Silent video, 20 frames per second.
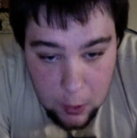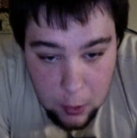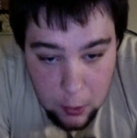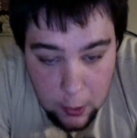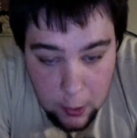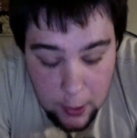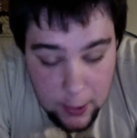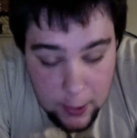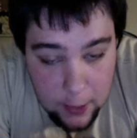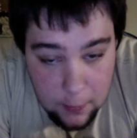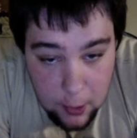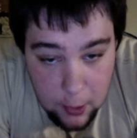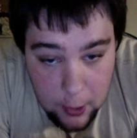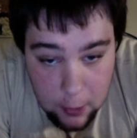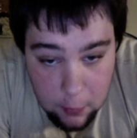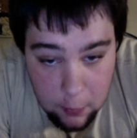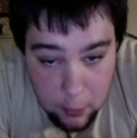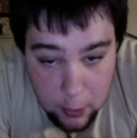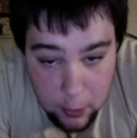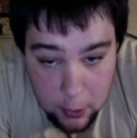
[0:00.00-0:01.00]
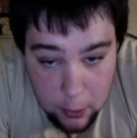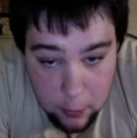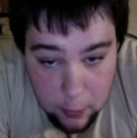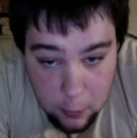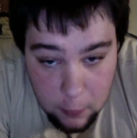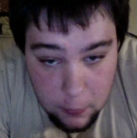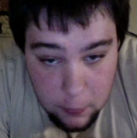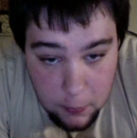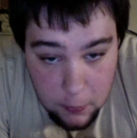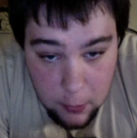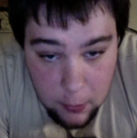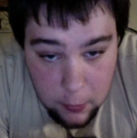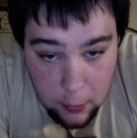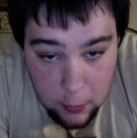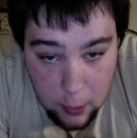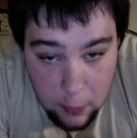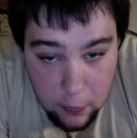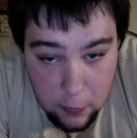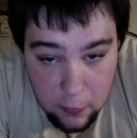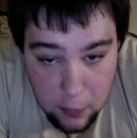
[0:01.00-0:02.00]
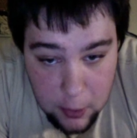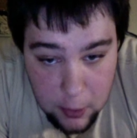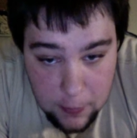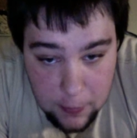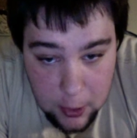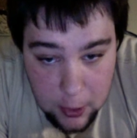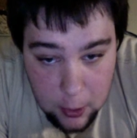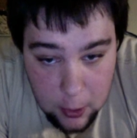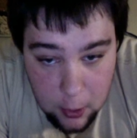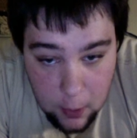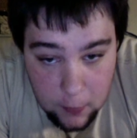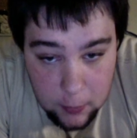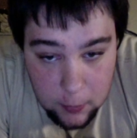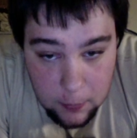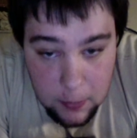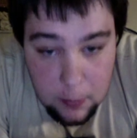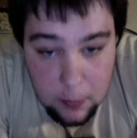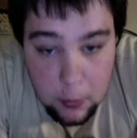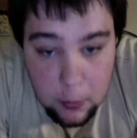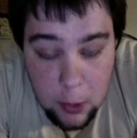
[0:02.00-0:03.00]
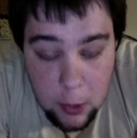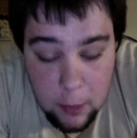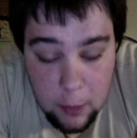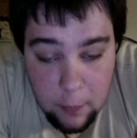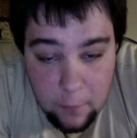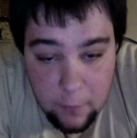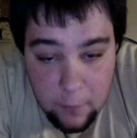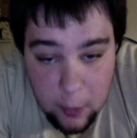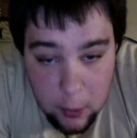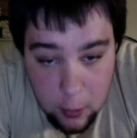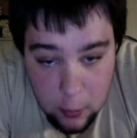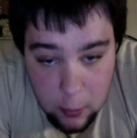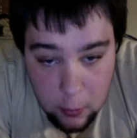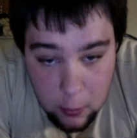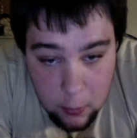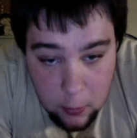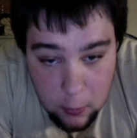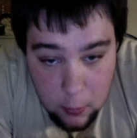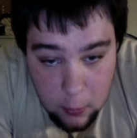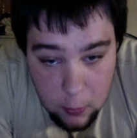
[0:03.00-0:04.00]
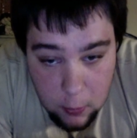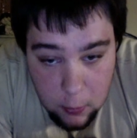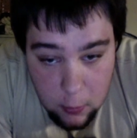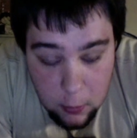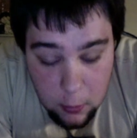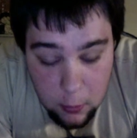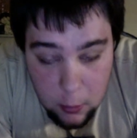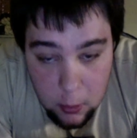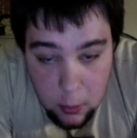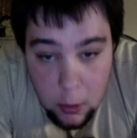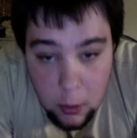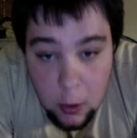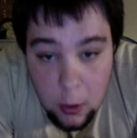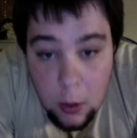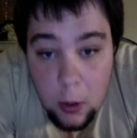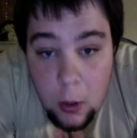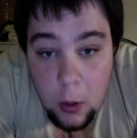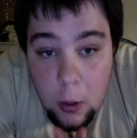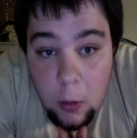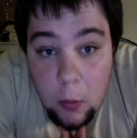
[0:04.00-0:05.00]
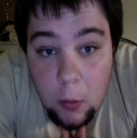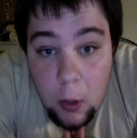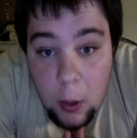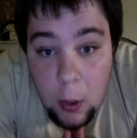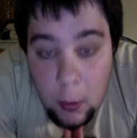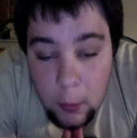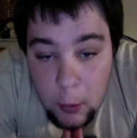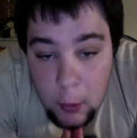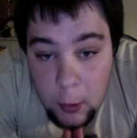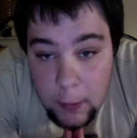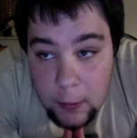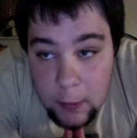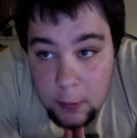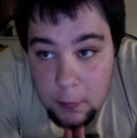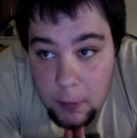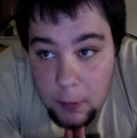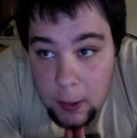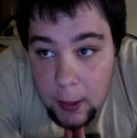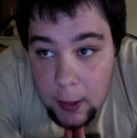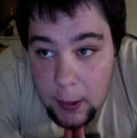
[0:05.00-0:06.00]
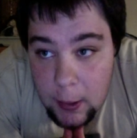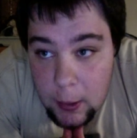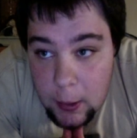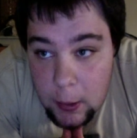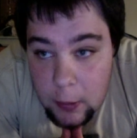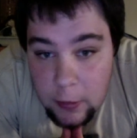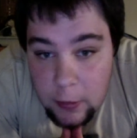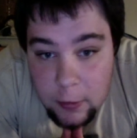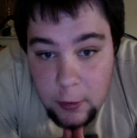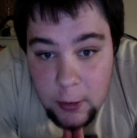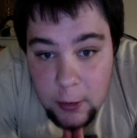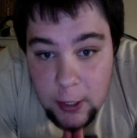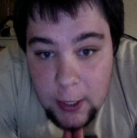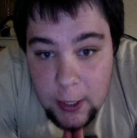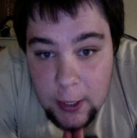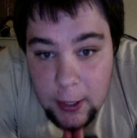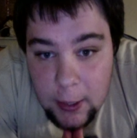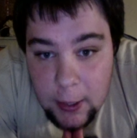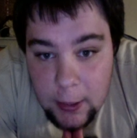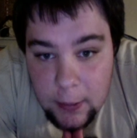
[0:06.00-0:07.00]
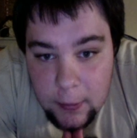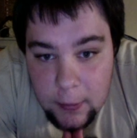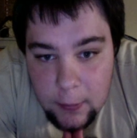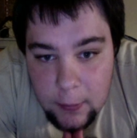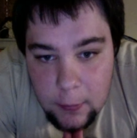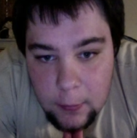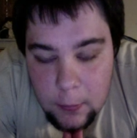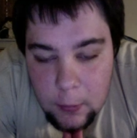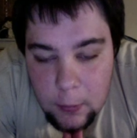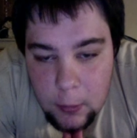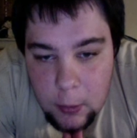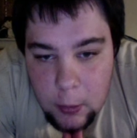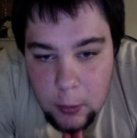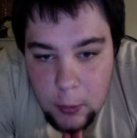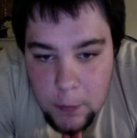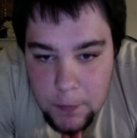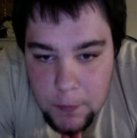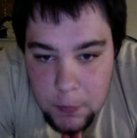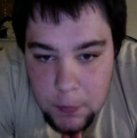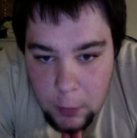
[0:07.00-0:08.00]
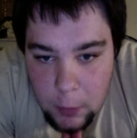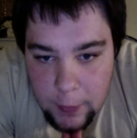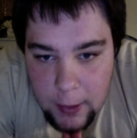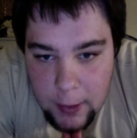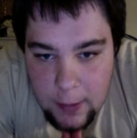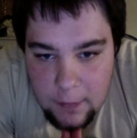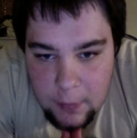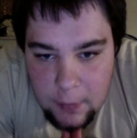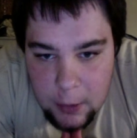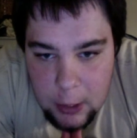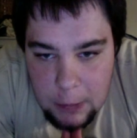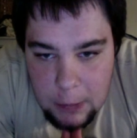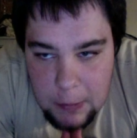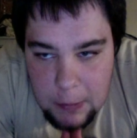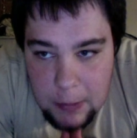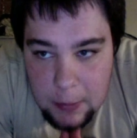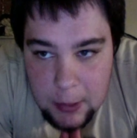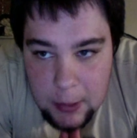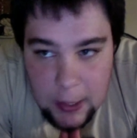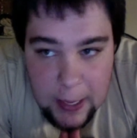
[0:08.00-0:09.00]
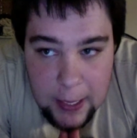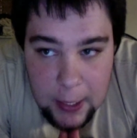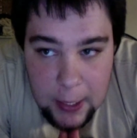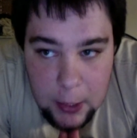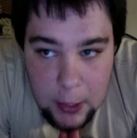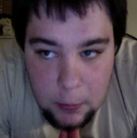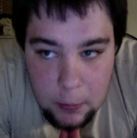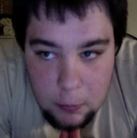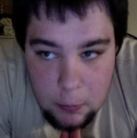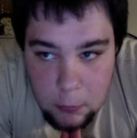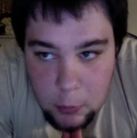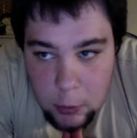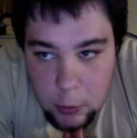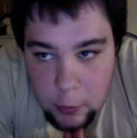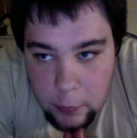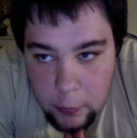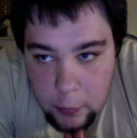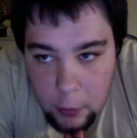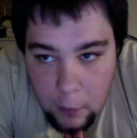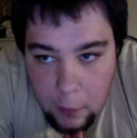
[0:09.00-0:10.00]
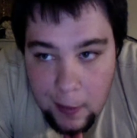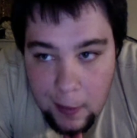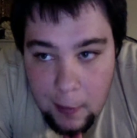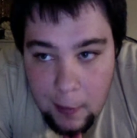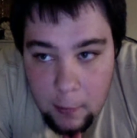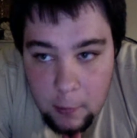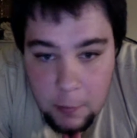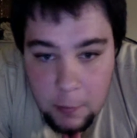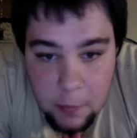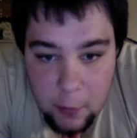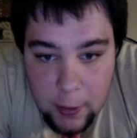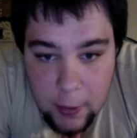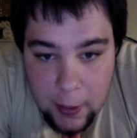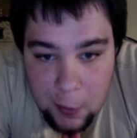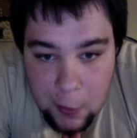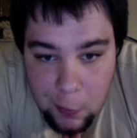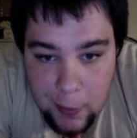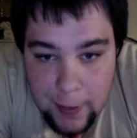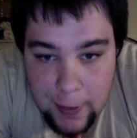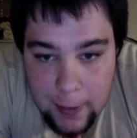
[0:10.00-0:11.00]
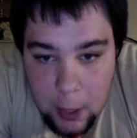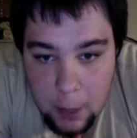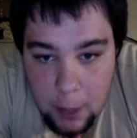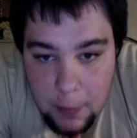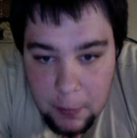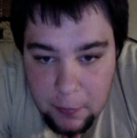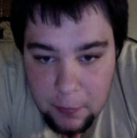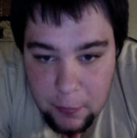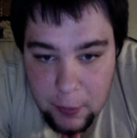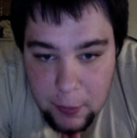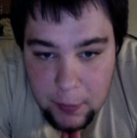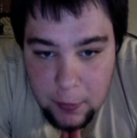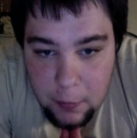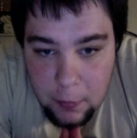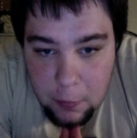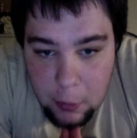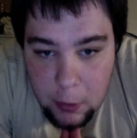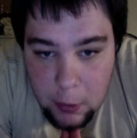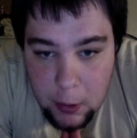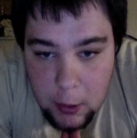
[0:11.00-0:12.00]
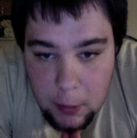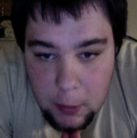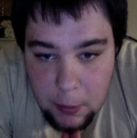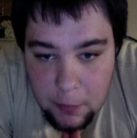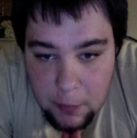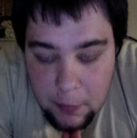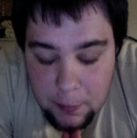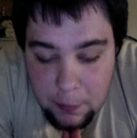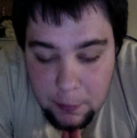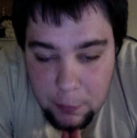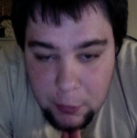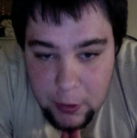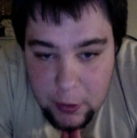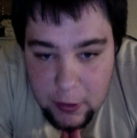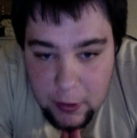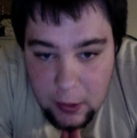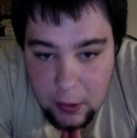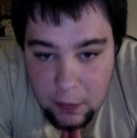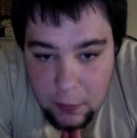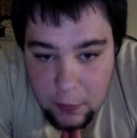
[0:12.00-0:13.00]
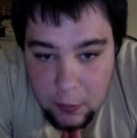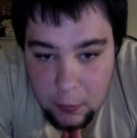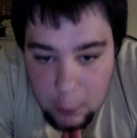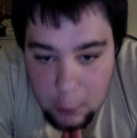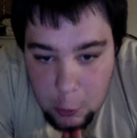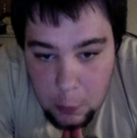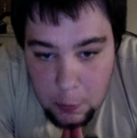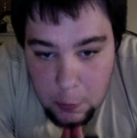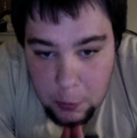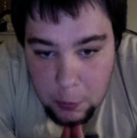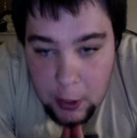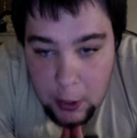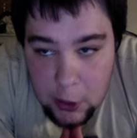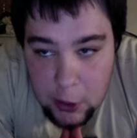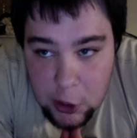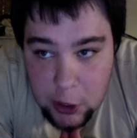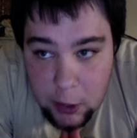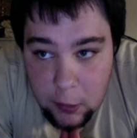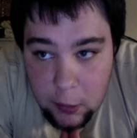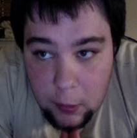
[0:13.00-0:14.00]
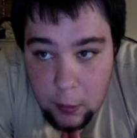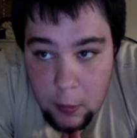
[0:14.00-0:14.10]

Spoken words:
hate working in groups because I always wind up getting caught with the people who don't give a fuck. That's my Sunday night. Only have maybe 8 or so hours before I gotta wake up and present this group project,